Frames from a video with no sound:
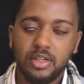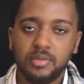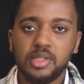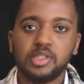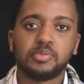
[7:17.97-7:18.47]
Let
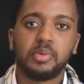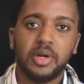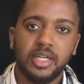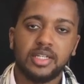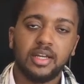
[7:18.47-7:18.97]
me just
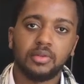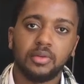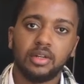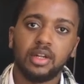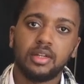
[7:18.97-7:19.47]
break
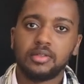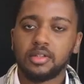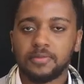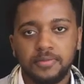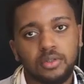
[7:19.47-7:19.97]
down the
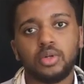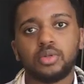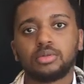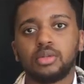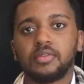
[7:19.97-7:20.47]

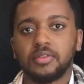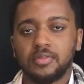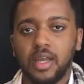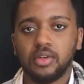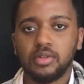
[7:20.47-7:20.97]
flow of the
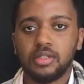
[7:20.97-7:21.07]
factory.